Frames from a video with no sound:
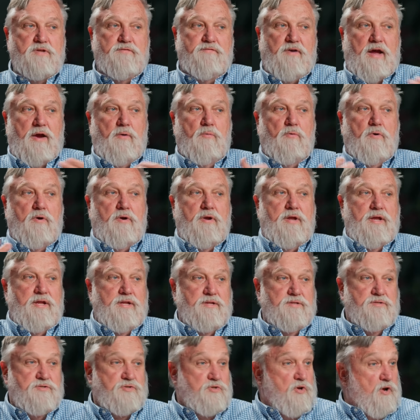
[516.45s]
if I were
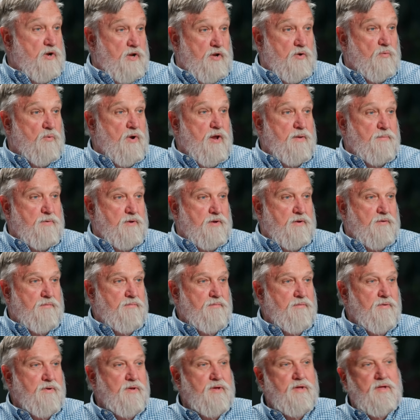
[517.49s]
in Saudi
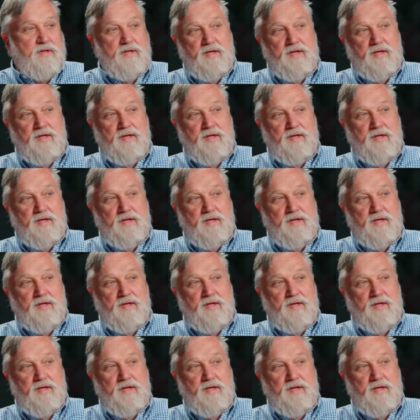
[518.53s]
Arabia,